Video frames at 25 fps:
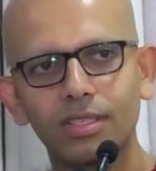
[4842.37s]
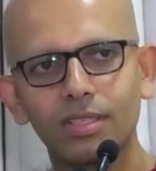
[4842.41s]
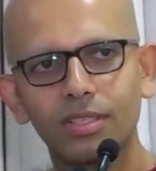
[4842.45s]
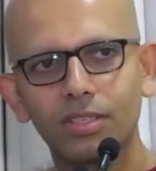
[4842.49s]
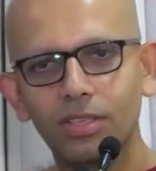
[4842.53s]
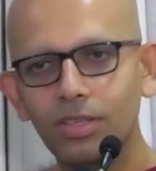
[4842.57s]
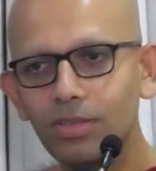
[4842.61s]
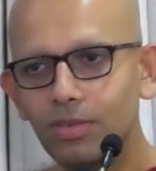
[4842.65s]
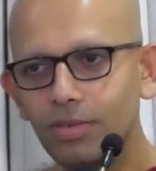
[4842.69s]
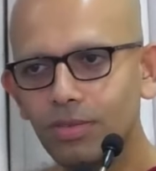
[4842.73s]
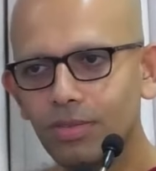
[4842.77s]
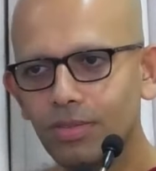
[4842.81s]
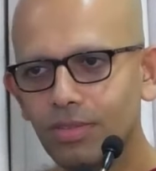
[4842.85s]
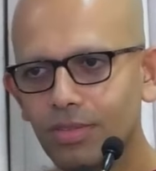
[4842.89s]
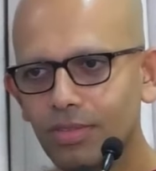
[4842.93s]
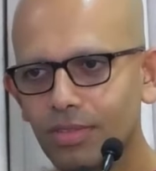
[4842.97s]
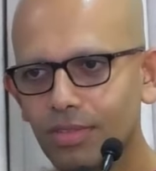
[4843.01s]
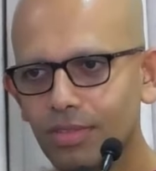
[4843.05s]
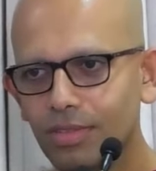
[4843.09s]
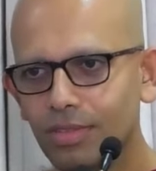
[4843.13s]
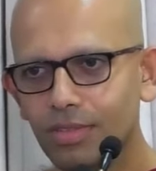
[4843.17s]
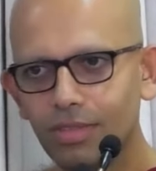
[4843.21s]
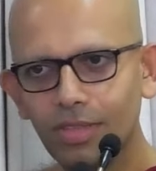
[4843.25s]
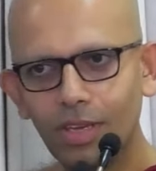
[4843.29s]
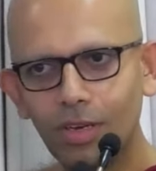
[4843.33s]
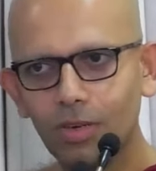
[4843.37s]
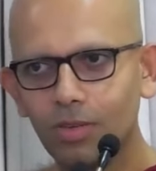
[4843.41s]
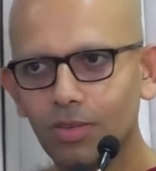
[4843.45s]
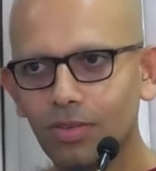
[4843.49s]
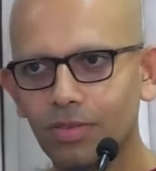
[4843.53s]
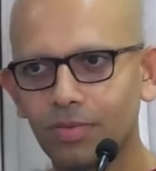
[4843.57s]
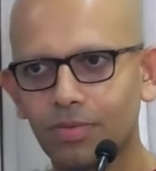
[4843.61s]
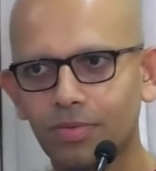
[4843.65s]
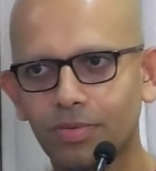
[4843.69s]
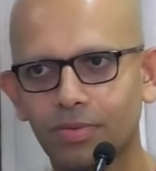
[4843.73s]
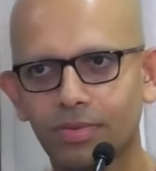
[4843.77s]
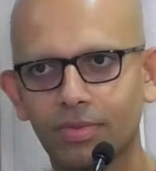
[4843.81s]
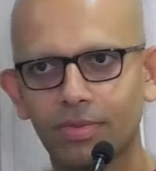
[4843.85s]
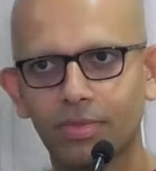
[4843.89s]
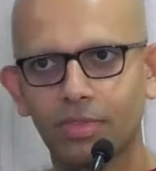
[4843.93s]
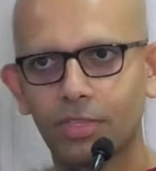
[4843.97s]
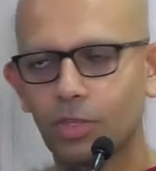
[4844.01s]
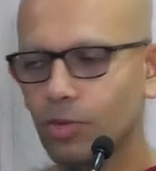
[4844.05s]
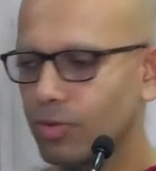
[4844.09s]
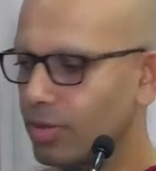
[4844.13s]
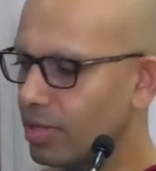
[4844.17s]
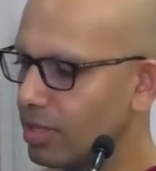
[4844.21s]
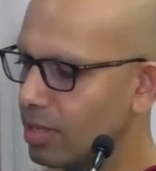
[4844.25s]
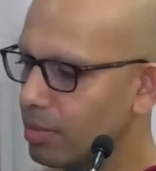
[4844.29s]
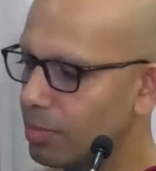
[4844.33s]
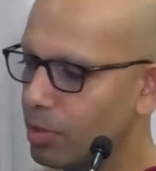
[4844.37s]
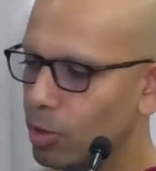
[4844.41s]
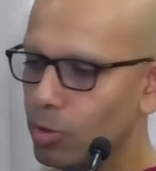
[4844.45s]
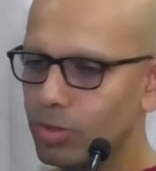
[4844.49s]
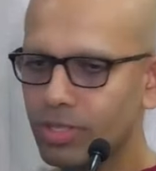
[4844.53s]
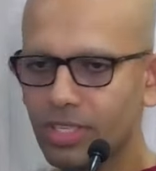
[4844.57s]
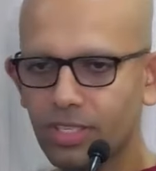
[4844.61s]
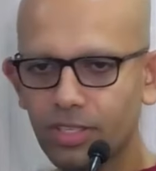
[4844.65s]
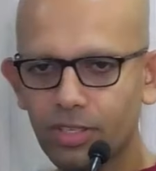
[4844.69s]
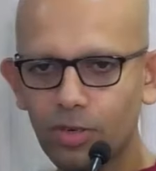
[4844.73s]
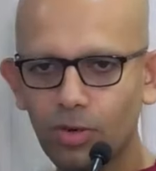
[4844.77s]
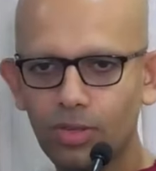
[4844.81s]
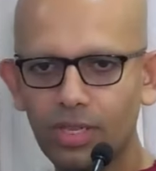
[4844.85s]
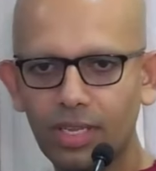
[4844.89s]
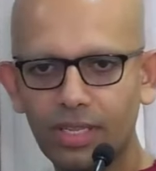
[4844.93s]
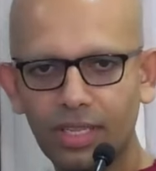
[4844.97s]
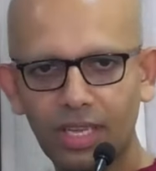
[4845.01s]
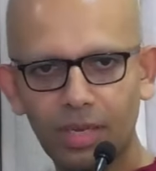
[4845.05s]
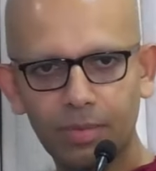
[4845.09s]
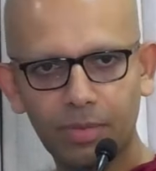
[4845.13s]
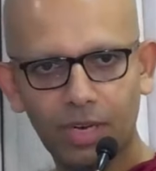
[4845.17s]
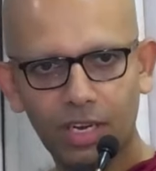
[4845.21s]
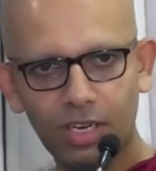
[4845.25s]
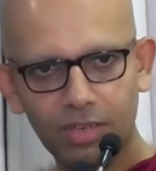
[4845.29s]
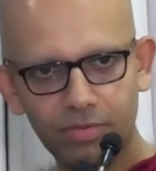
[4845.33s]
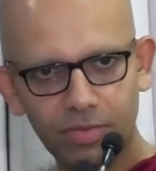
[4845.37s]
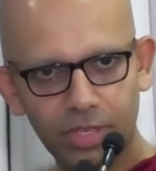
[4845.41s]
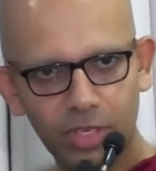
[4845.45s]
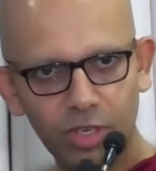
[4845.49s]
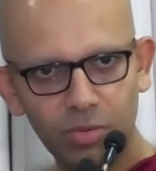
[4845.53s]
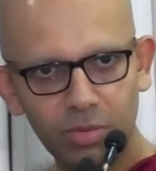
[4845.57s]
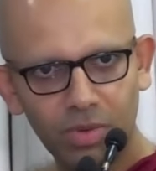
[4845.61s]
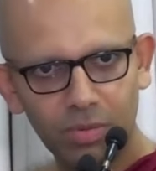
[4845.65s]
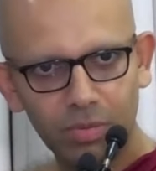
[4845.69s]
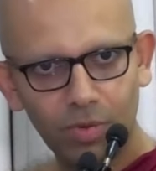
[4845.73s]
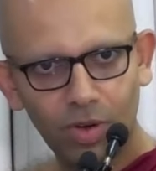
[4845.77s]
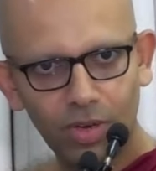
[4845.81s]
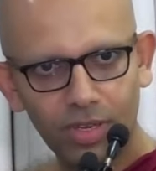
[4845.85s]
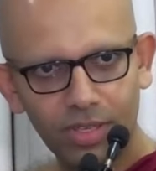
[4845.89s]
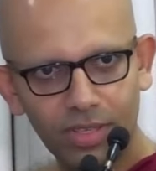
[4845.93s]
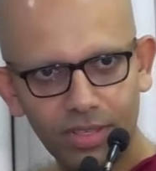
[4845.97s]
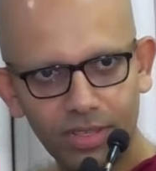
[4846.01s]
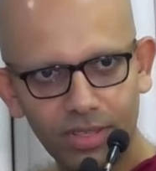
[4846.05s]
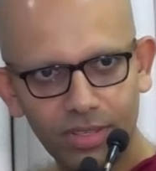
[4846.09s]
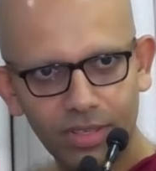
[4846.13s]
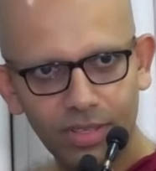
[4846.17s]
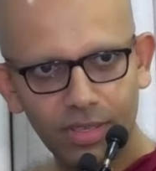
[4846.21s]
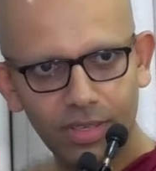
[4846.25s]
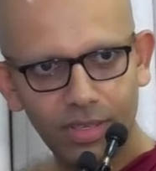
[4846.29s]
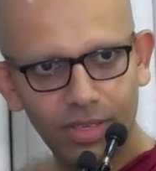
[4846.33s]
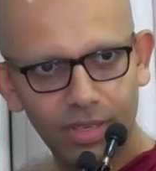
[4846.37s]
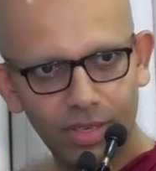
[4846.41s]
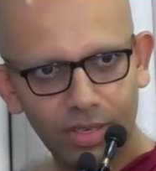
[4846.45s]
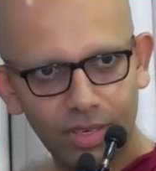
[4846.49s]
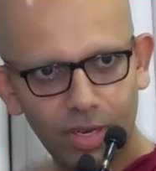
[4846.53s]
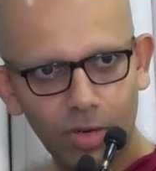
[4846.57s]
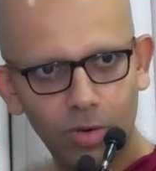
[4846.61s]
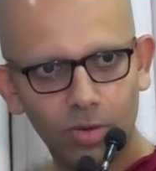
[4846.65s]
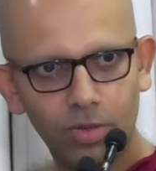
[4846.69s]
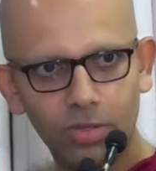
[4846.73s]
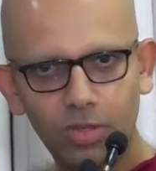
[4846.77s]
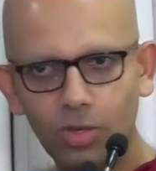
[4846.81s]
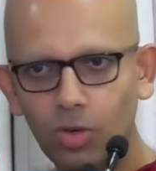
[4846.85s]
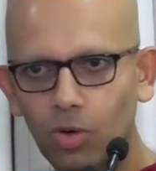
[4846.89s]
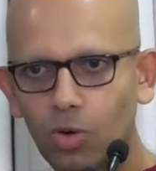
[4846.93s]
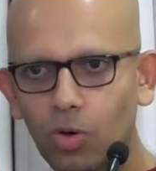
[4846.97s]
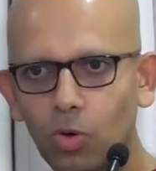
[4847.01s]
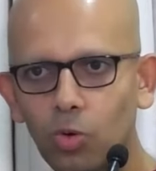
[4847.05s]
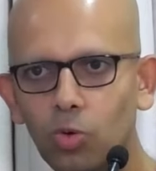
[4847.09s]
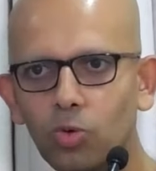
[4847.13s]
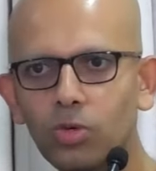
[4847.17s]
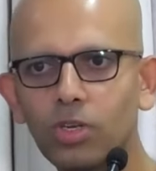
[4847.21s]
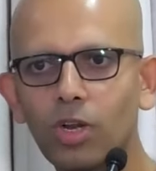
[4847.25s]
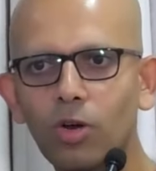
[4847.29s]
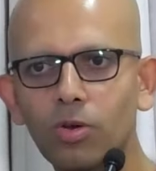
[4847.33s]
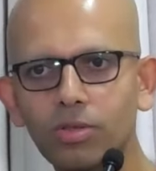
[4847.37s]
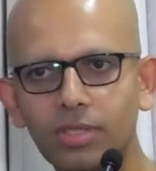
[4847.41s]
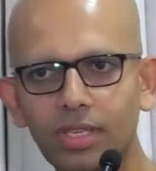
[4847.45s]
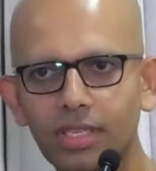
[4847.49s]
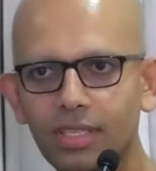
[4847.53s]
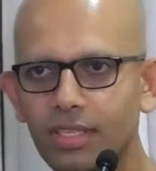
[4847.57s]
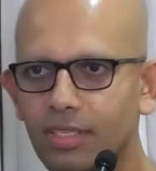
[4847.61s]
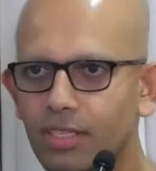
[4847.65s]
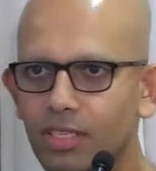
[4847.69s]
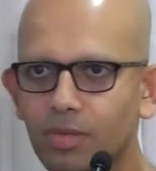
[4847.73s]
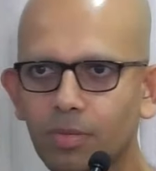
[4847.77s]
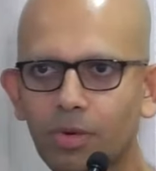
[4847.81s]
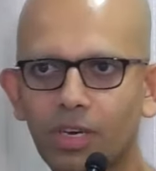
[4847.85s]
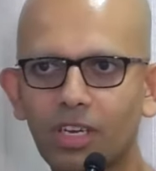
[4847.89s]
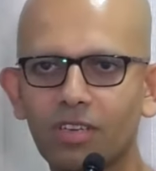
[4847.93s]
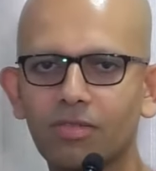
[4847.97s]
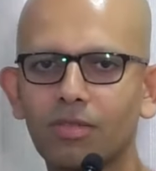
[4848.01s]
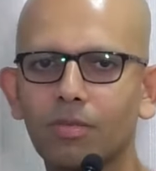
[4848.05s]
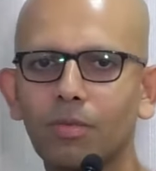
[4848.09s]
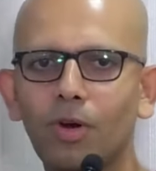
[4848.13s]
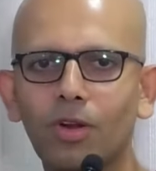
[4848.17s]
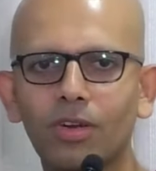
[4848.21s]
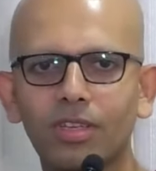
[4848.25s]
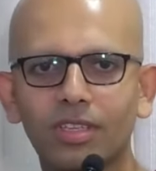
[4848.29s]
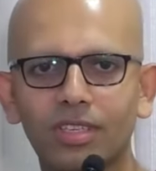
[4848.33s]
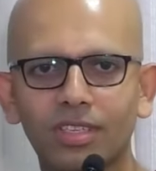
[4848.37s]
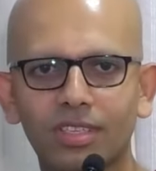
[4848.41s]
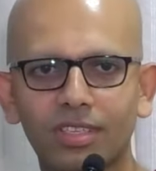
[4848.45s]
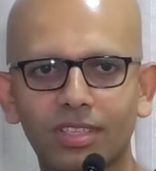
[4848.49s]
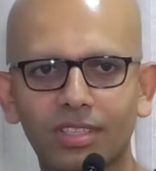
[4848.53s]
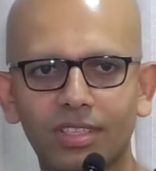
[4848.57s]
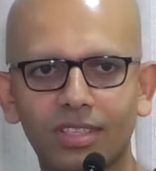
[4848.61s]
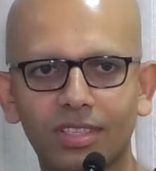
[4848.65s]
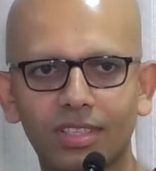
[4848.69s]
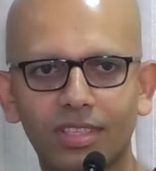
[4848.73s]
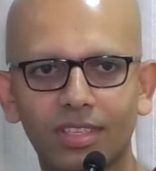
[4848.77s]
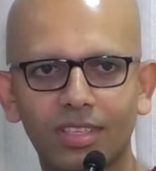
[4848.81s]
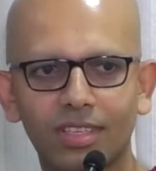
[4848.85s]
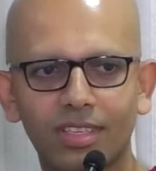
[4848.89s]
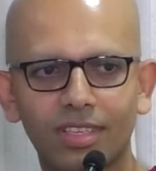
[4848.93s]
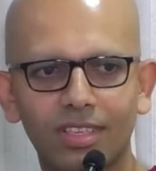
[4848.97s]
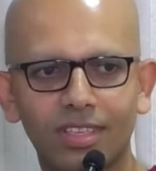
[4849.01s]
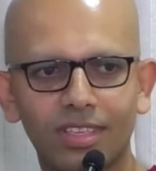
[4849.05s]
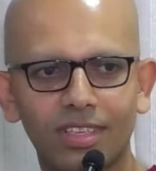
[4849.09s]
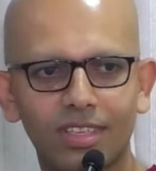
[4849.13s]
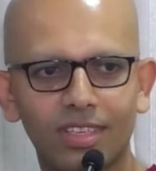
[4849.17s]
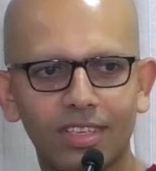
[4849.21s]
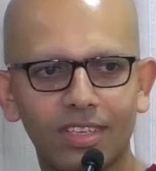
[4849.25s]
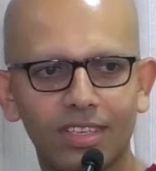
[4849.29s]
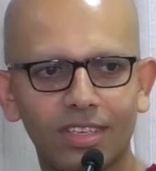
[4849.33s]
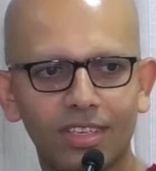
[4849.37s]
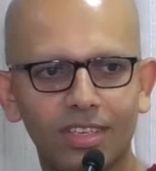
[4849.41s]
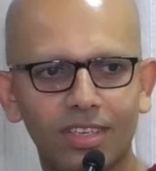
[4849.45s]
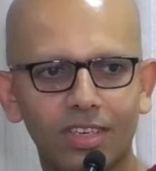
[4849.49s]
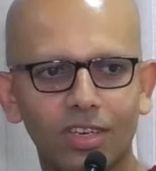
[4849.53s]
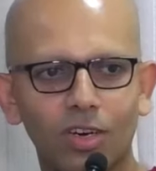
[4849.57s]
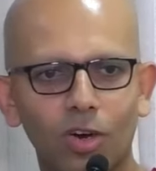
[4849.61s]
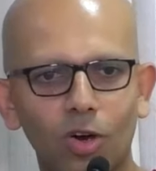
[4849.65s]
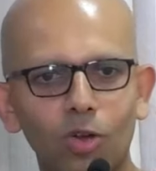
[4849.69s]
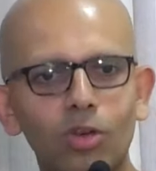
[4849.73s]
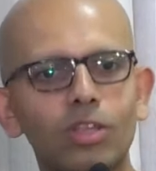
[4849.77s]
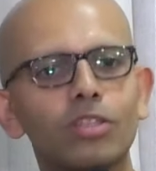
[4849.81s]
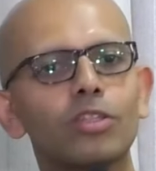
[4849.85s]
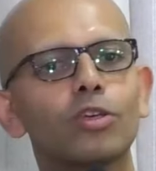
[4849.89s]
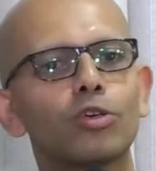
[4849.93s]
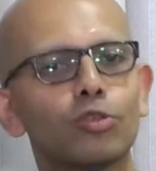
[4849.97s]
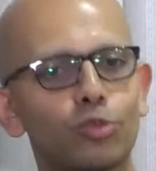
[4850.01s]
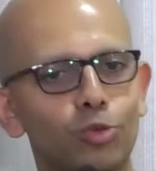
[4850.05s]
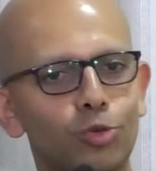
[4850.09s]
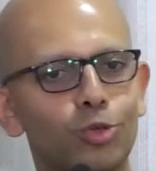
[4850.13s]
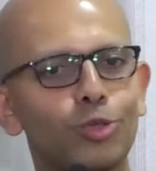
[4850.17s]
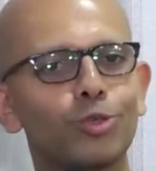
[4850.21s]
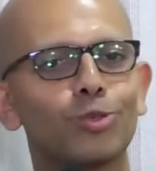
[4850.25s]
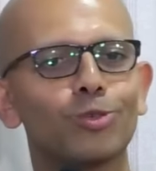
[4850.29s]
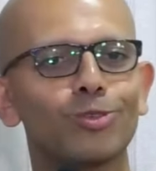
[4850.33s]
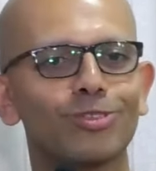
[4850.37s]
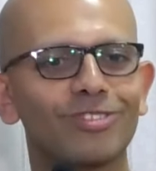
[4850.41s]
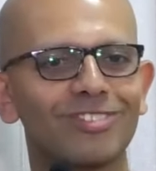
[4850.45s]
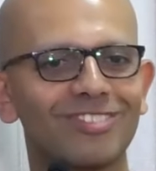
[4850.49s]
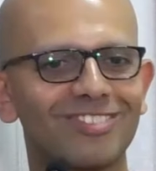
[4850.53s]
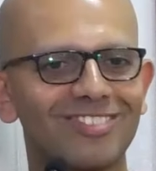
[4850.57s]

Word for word: Do you? No. Do you think the proteins know that they're part of a human body? No. So who knows that this is part of a body? Only those who do.